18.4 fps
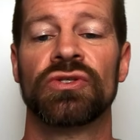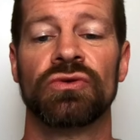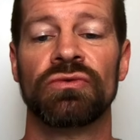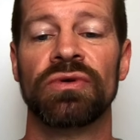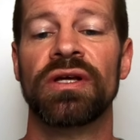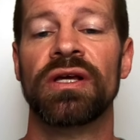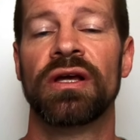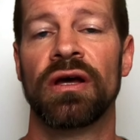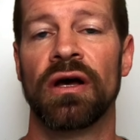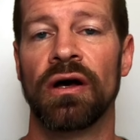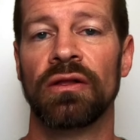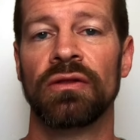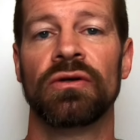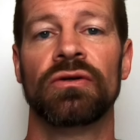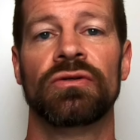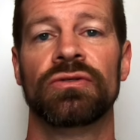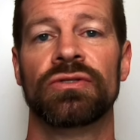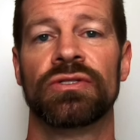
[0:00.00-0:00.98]
3
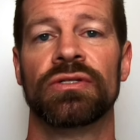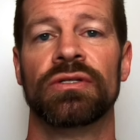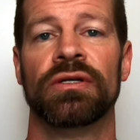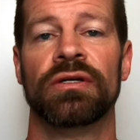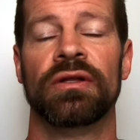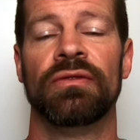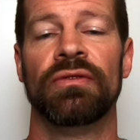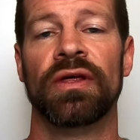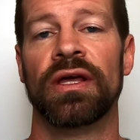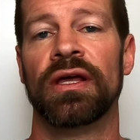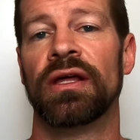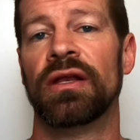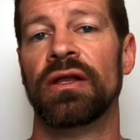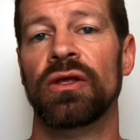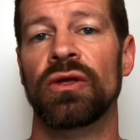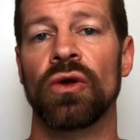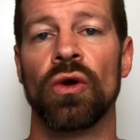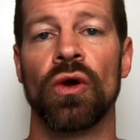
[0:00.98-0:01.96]
colors, then
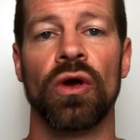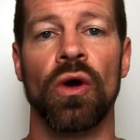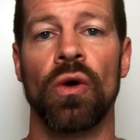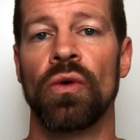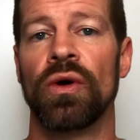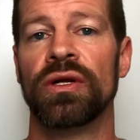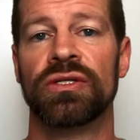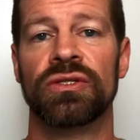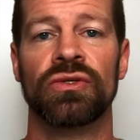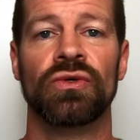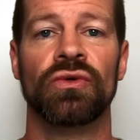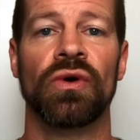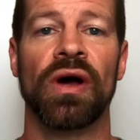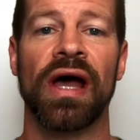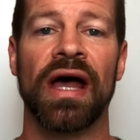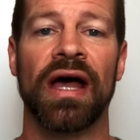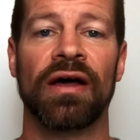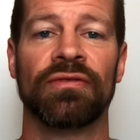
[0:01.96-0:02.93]
you're going to
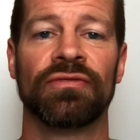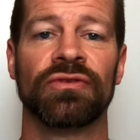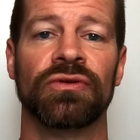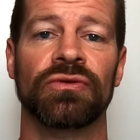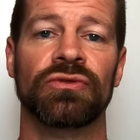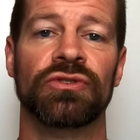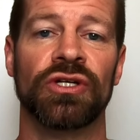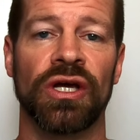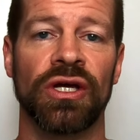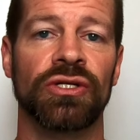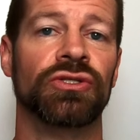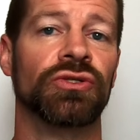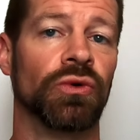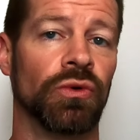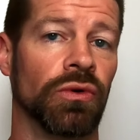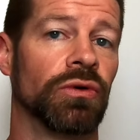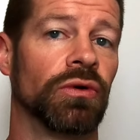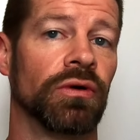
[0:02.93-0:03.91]
have to change
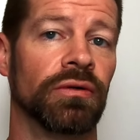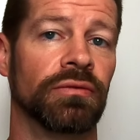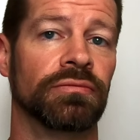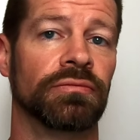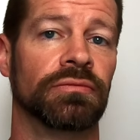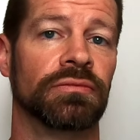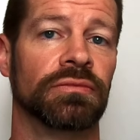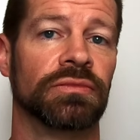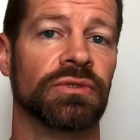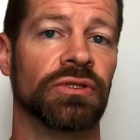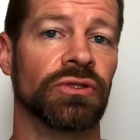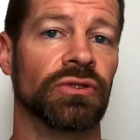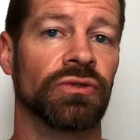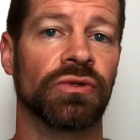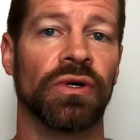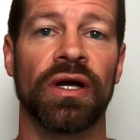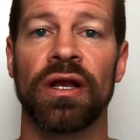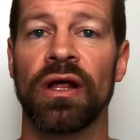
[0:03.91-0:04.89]
your order
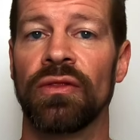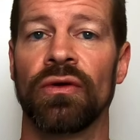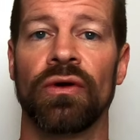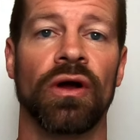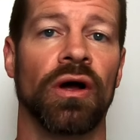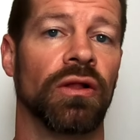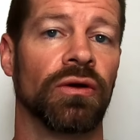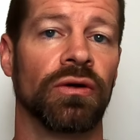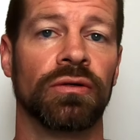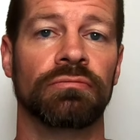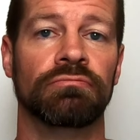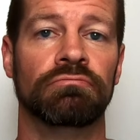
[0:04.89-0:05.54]
to another color.